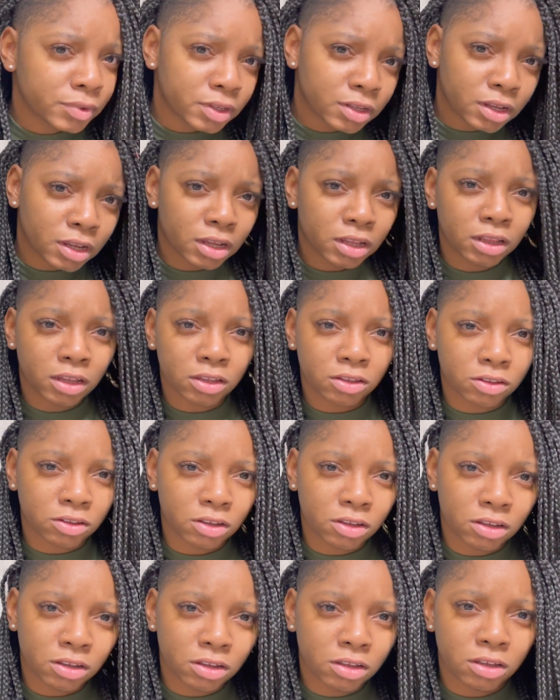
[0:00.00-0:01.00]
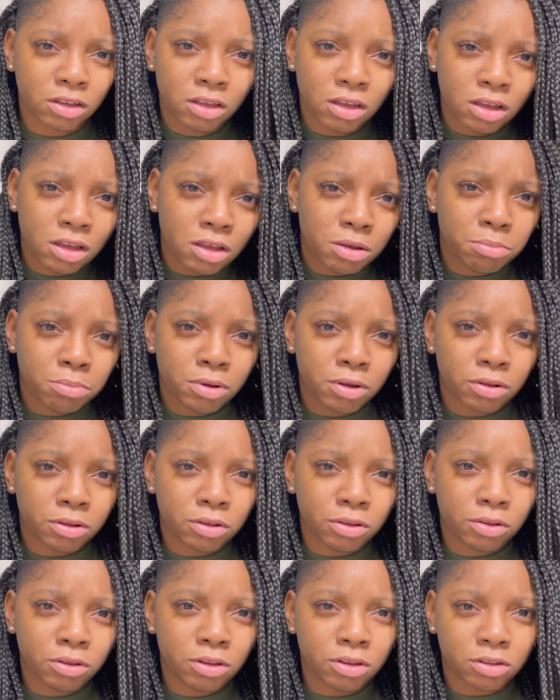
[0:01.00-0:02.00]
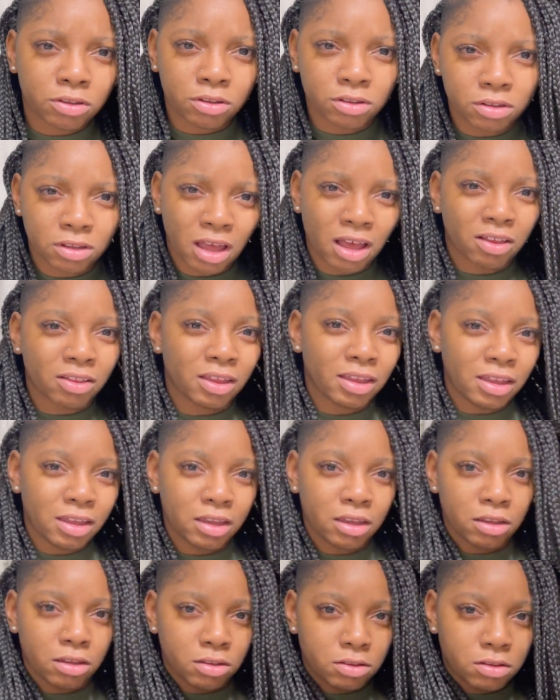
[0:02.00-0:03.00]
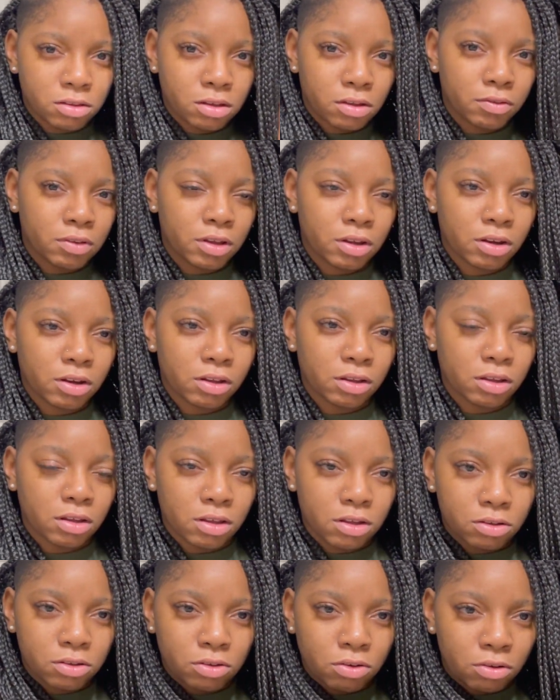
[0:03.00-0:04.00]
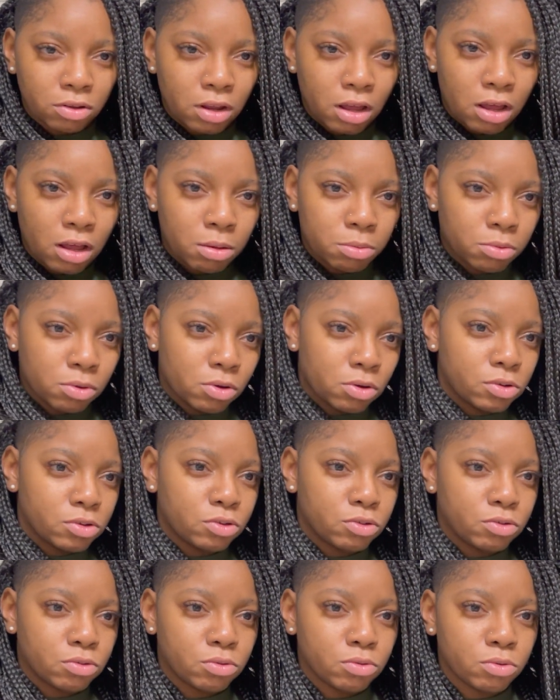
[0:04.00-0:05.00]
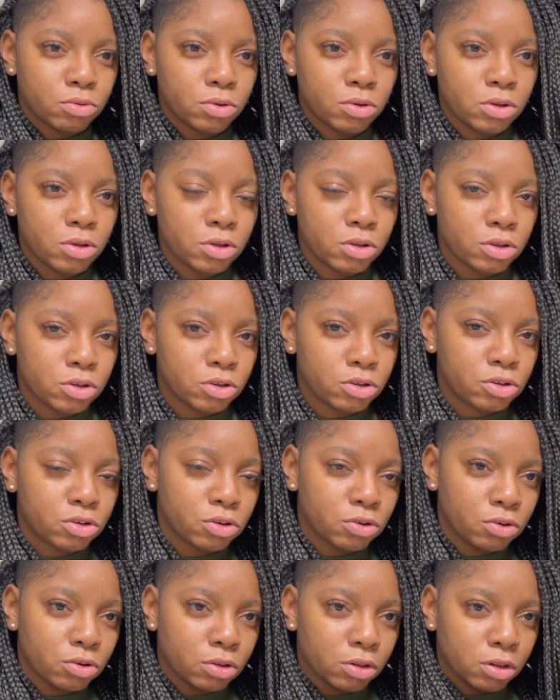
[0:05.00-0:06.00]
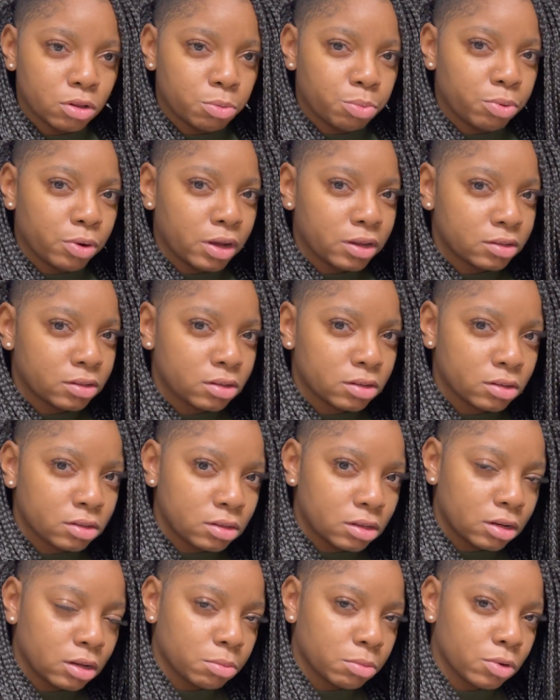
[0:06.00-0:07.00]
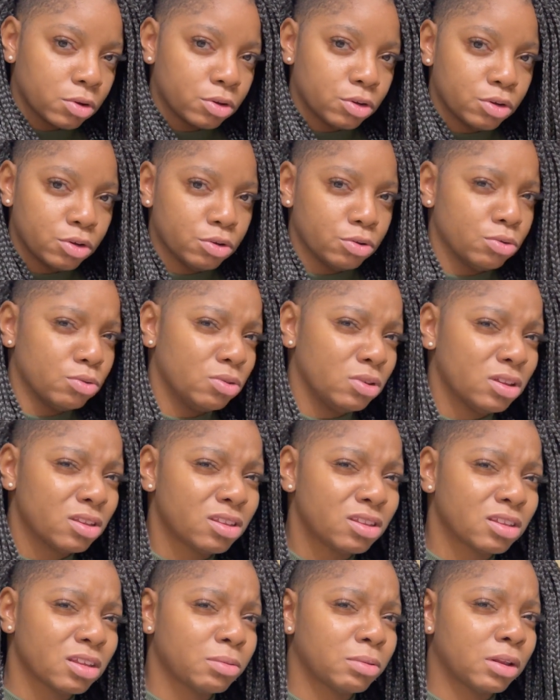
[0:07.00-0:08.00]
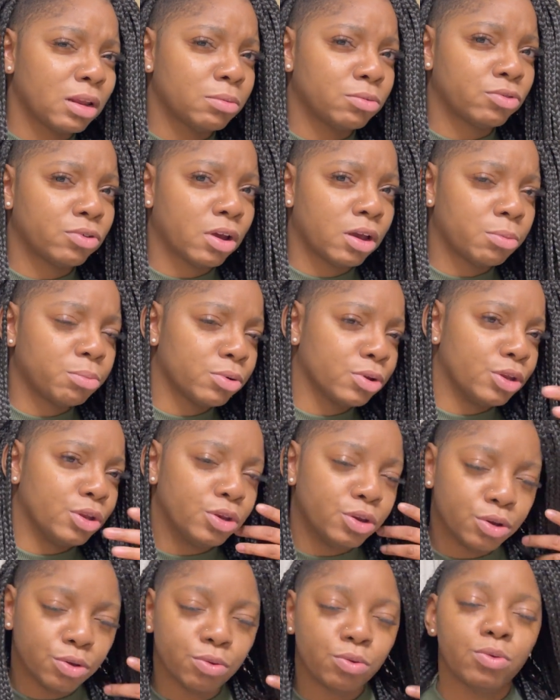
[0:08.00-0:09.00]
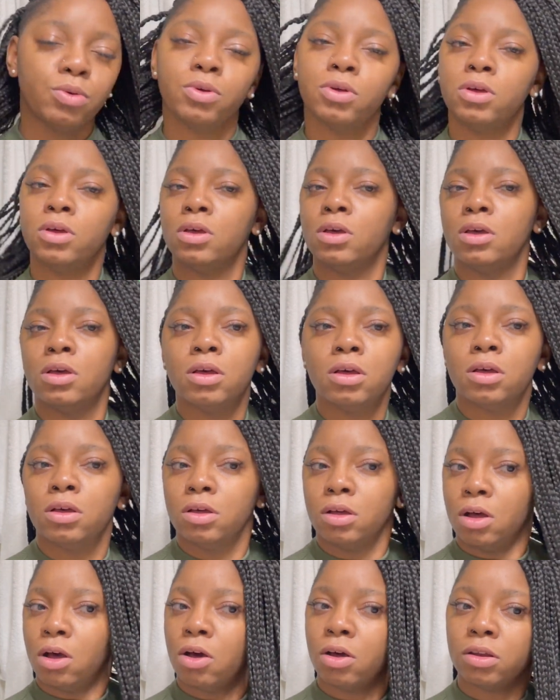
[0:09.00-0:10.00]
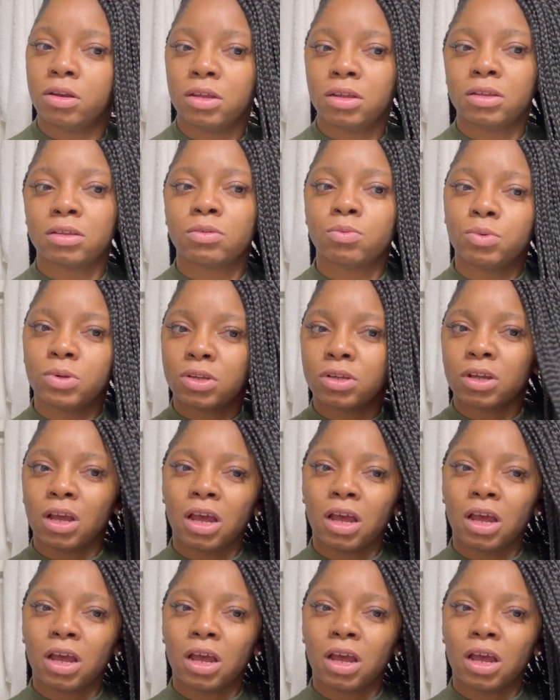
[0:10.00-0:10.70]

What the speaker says: It looks good, but this is how the ends of the hair look. So now I'm going to show you a little process that I'm going to do. This is something I'm trying pretty new on this, which I